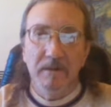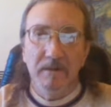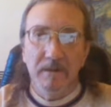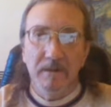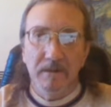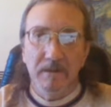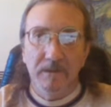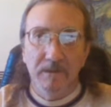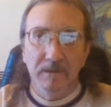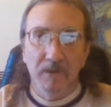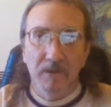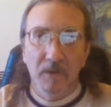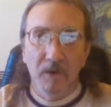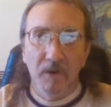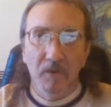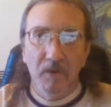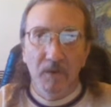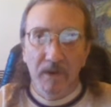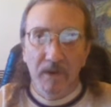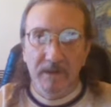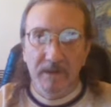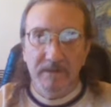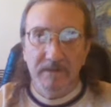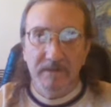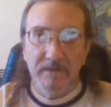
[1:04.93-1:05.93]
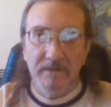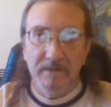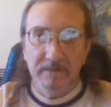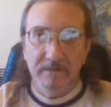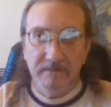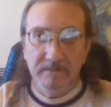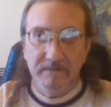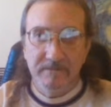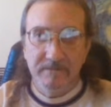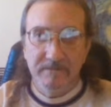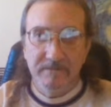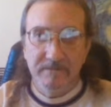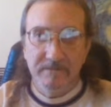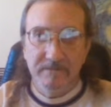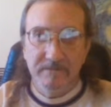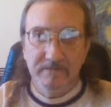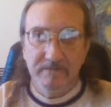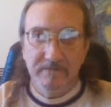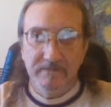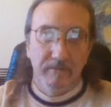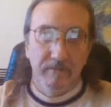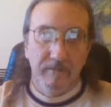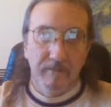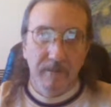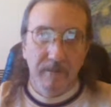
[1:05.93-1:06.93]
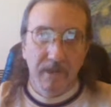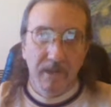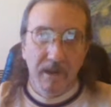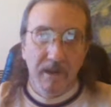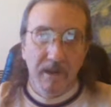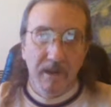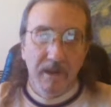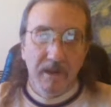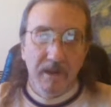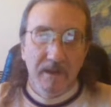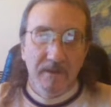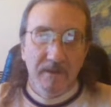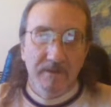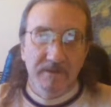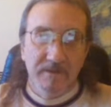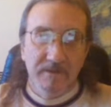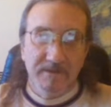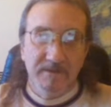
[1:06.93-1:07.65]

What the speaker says: know it. The